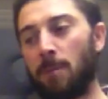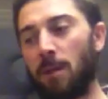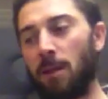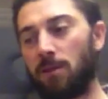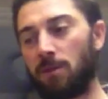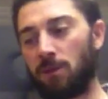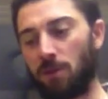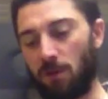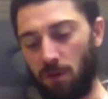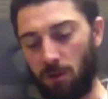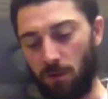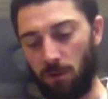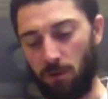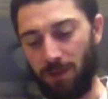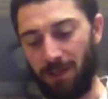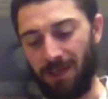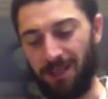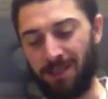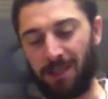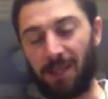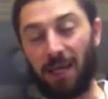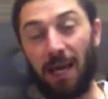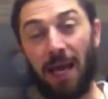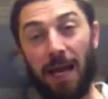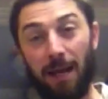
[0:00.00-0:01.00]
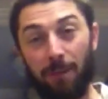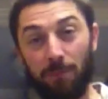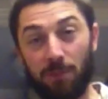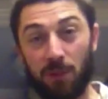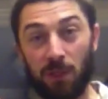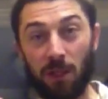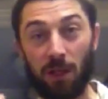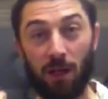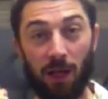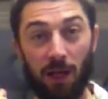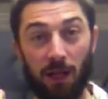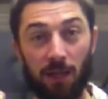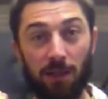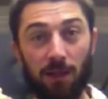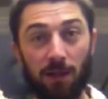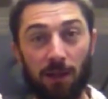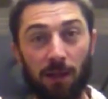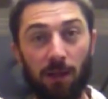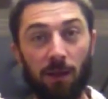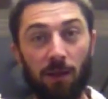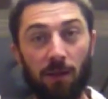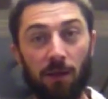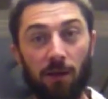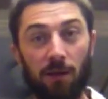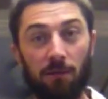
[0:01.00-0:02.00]
So
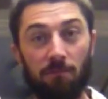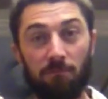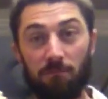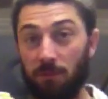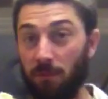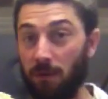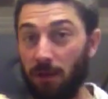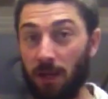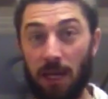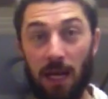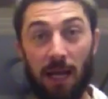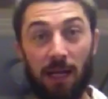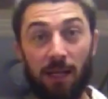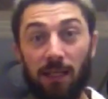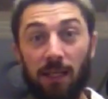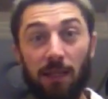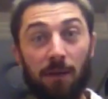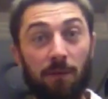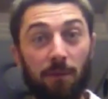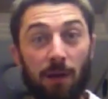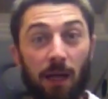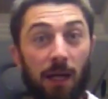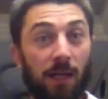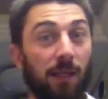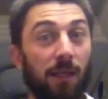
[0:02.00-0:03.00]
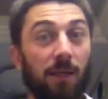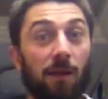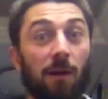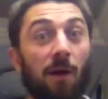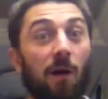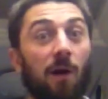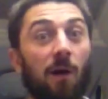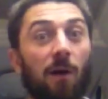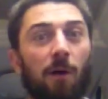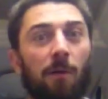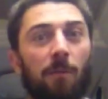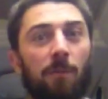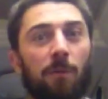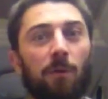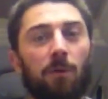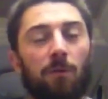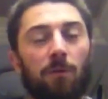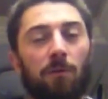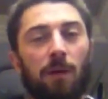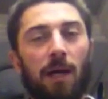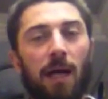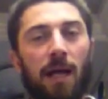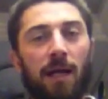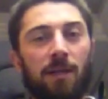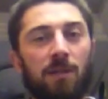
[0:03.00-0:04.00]
encapsulating any any
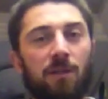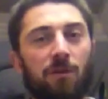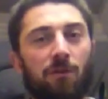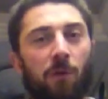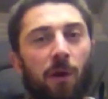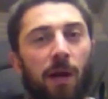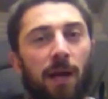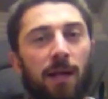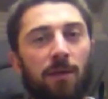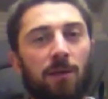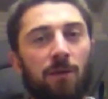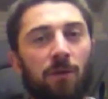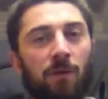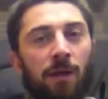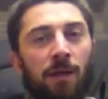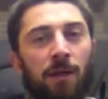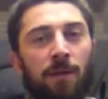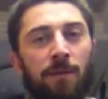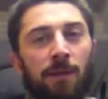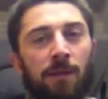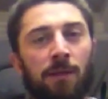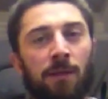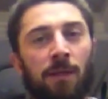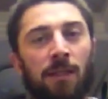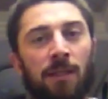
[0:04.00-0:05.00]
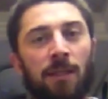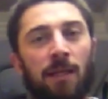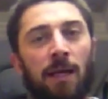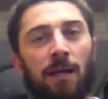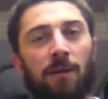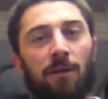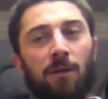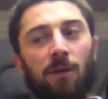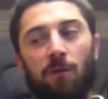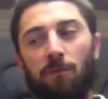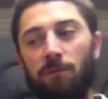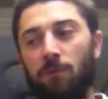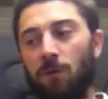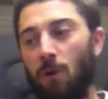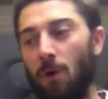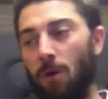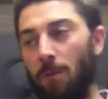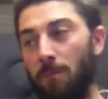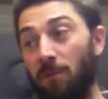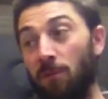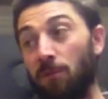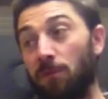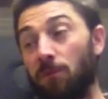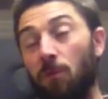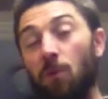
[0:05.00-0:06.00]
herbal extracts or anything like that that you've
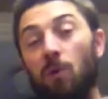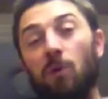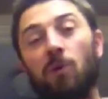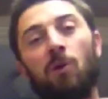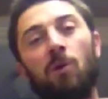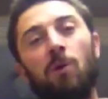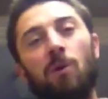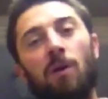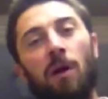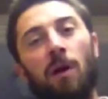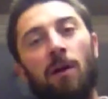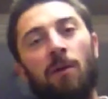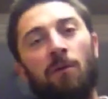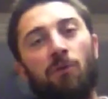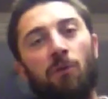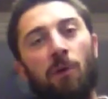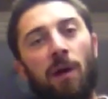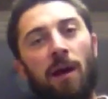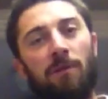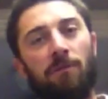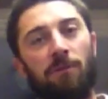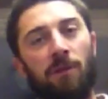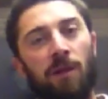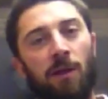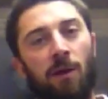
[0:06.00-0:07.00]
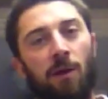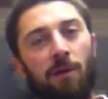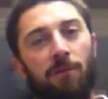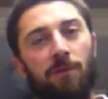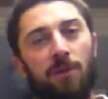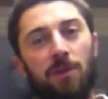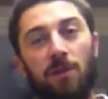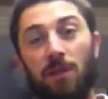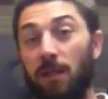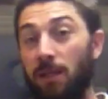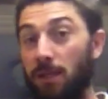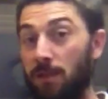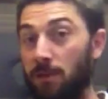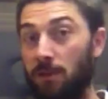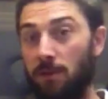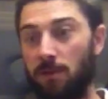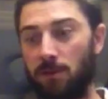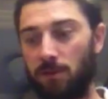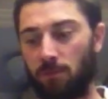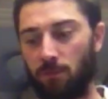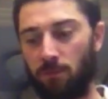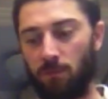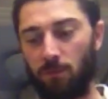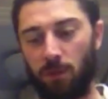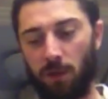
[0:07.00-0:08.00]
got before you go traveling overseas
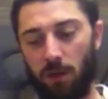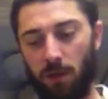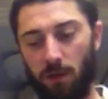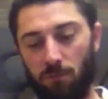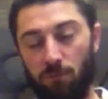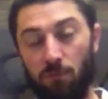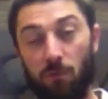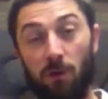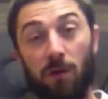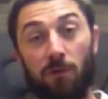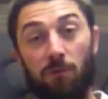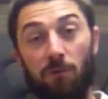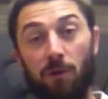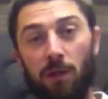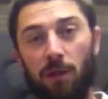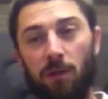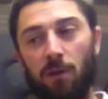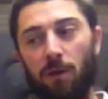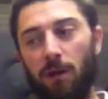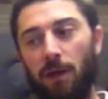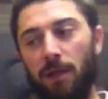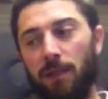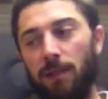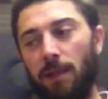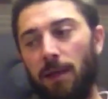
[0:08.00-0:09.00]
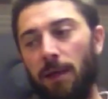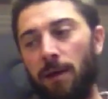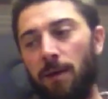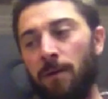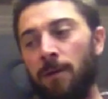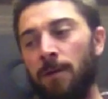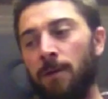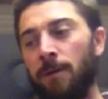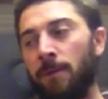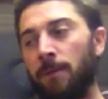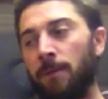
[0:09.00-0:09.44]
is, you know, really, really good idea.